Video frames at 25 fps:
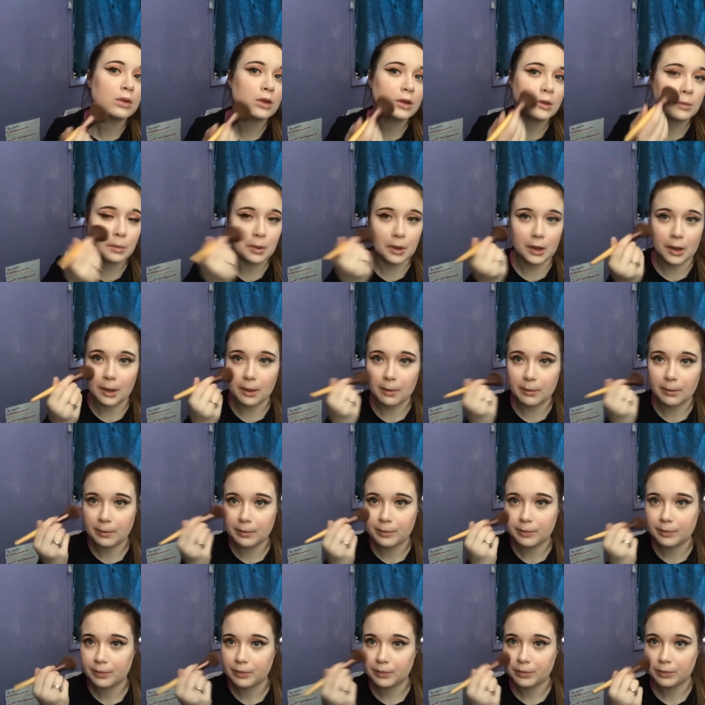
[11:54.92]
It's pretty.
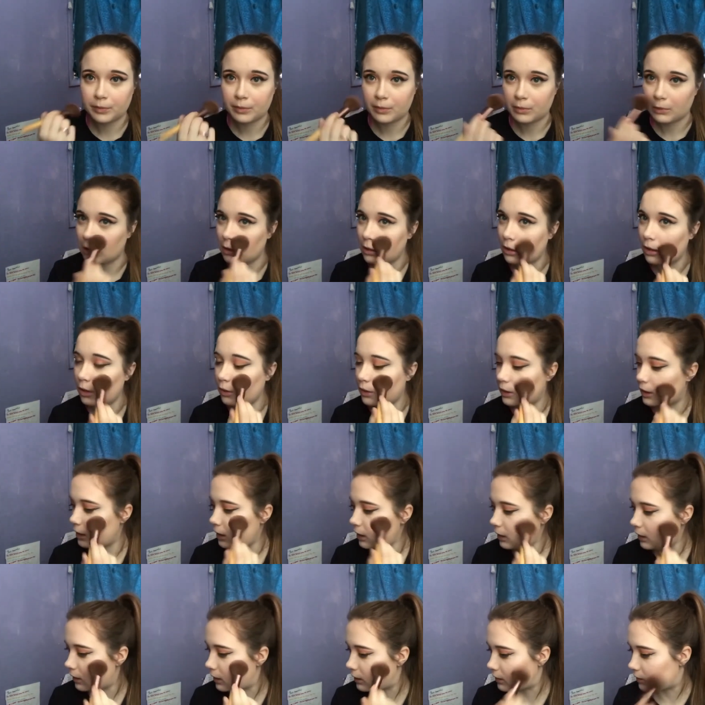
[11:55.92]
Okay,
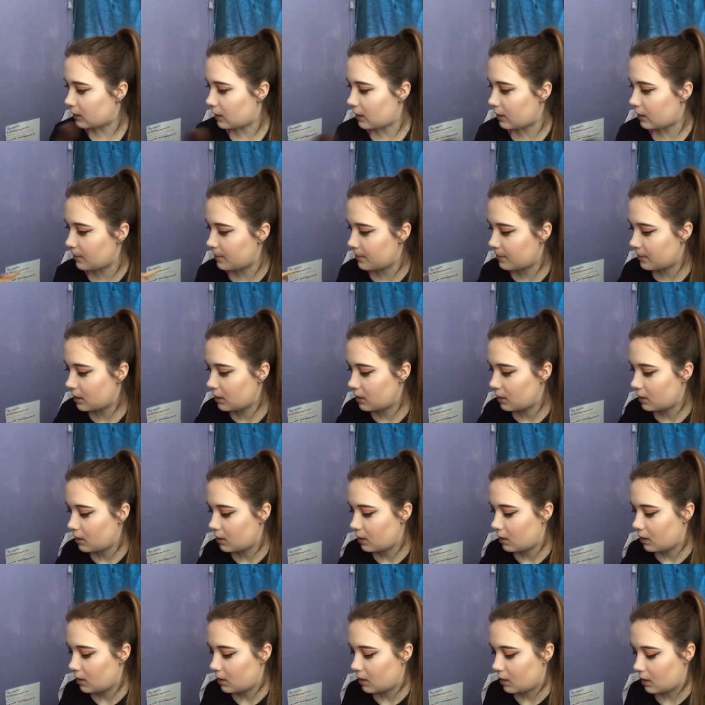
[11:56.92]
I like that.
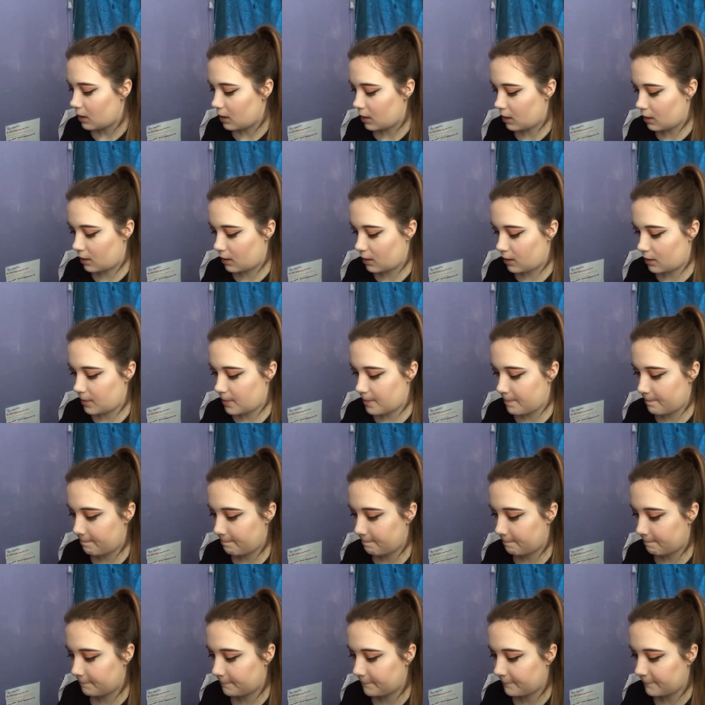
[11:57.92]
Um,
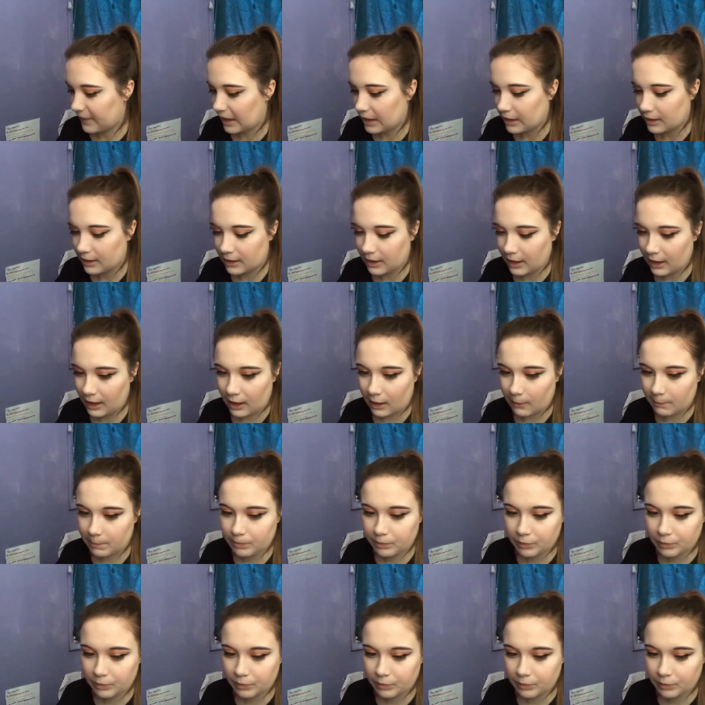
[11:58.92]
yeah.